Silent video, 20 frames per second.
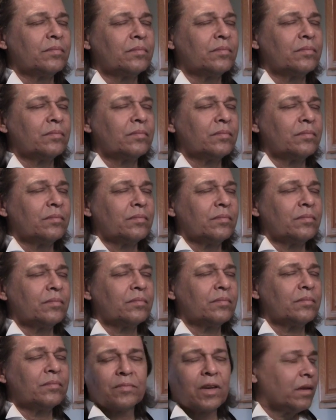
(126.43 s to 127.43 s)
Yeah, he
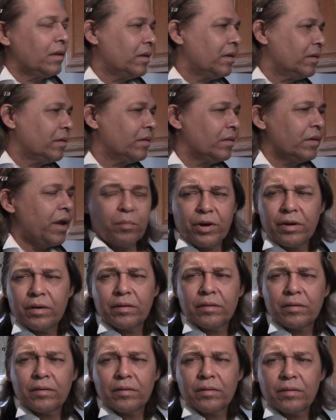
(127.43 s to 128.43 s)
does everything for the
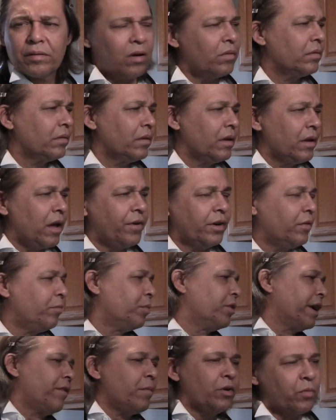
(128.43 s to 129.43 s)
Angus Scumm Show. And
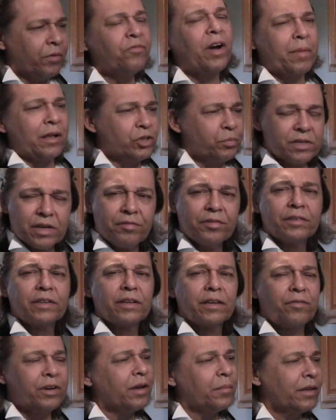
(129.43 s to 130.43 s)
here he
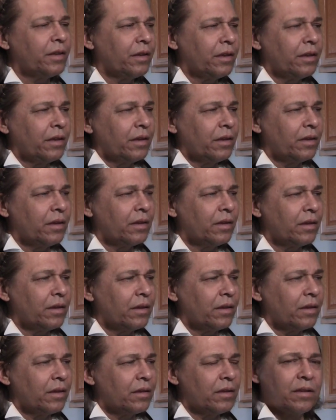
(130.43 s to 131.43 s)
is doing my makeup.